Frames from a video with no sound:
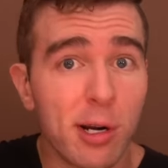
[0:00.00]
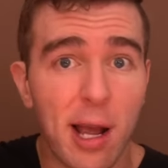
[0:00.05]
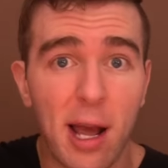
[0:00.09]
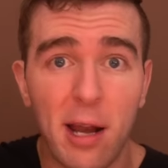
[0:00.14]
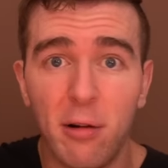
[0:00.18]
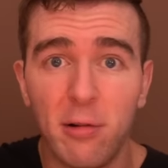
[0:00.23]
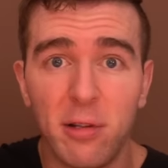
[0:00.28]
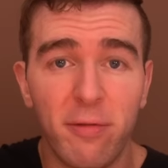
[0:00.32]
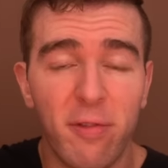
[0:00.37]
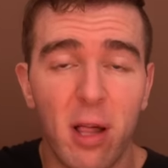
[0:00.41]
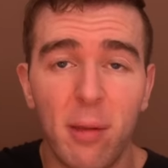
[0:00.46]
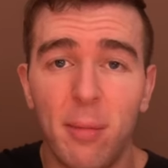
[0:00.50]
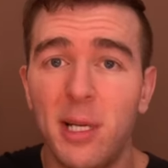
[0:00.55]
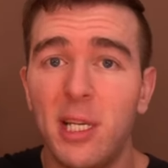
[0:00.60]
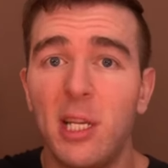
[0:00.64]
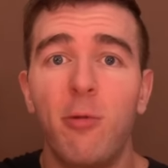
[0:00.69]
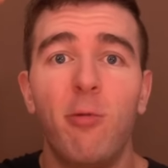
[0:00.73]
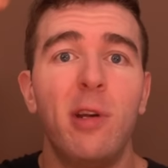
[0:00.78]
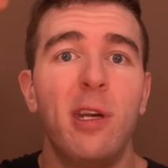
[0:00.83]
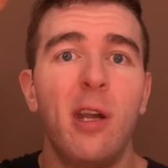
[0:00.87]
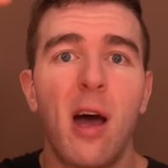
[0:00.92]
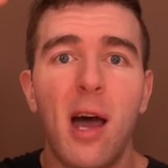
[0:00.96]
gyno
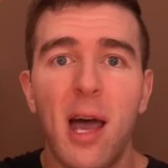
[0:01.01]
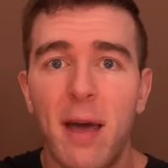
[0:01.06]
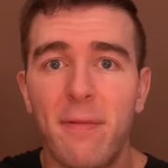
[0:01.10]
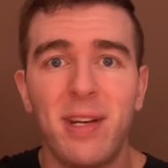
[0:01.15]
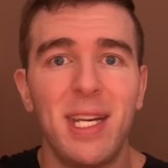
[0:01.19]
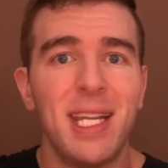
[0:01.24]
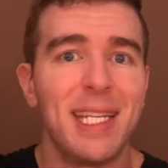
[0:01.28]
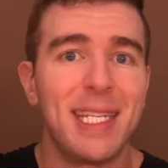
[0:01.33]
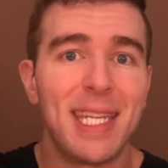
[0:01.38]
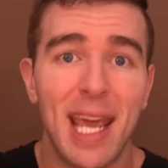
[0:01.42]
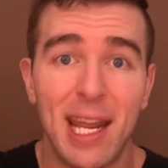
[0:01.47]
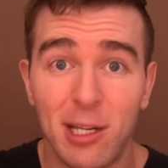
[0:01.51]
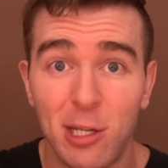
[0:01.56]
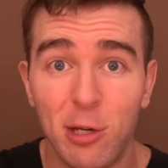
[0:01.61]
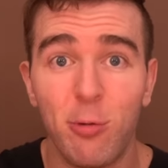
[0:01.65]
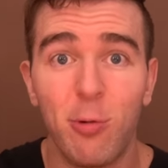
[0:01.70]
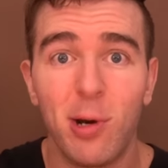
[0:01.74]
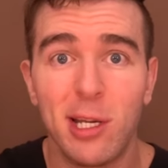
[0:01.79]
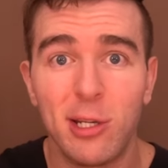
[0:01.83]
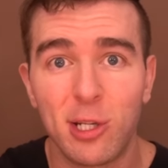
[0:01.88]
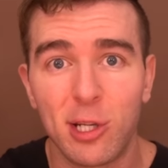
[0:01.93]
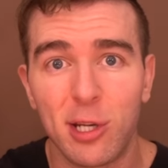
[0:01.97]
development. You would not have an
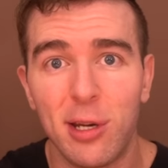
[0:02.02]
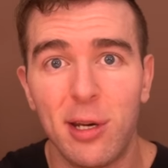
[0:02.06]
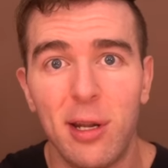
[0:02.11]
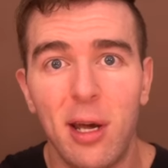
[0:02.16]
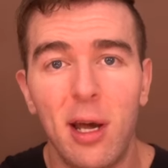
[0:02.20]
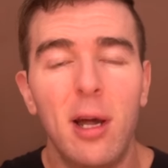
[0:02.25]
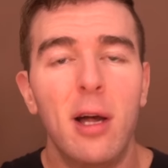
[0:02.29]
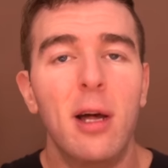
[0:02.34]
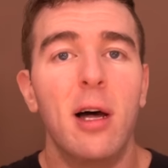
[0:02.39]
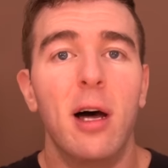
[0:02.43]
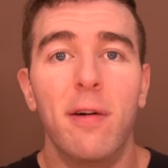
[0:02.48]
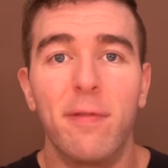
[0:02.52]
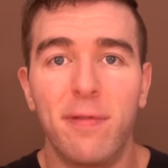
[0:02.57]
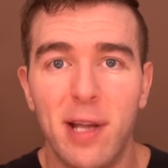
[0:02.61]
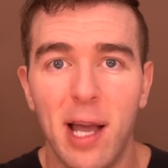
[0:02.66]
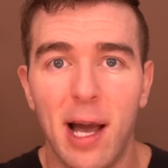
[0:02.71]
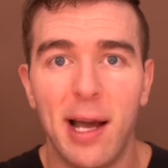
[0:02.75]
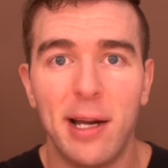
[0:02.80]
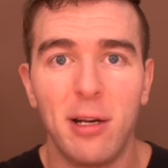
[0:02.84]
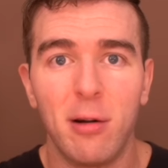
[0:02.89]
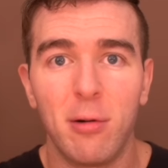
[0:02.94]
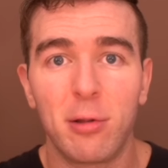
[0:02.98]
attenuation of
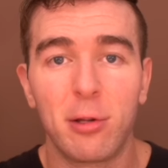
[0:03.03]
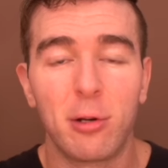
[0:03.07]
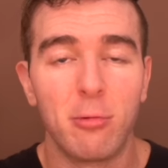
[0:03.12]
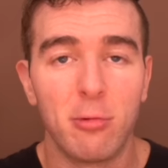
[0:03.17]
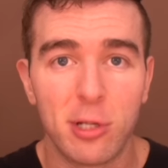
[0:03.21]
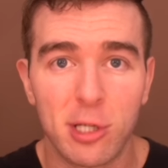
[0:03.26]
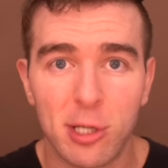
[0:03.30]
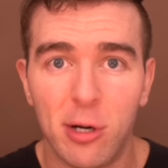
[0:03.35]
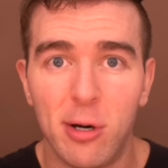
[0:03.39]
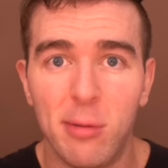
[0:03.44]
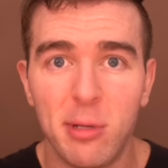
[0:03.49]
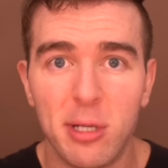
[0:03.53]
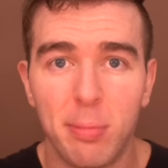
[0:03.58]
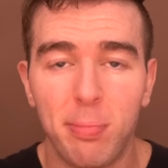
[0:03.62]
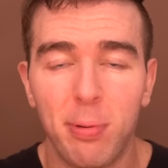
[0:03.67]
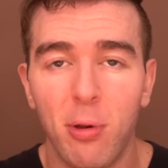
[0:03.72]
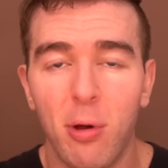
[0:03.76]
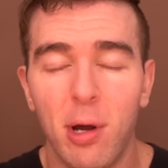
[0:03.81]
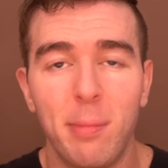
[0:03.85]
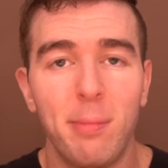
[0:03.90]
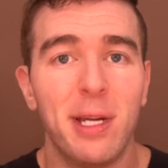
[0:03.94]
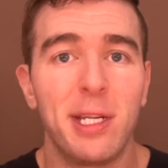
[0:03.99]
gyno through SERM
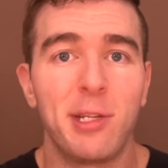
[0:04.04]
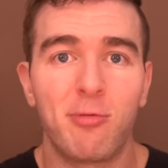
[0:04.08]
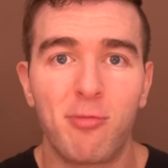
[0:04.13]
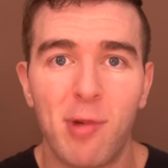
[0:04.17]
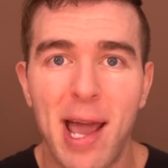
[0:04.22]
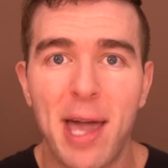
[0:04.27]
deployment,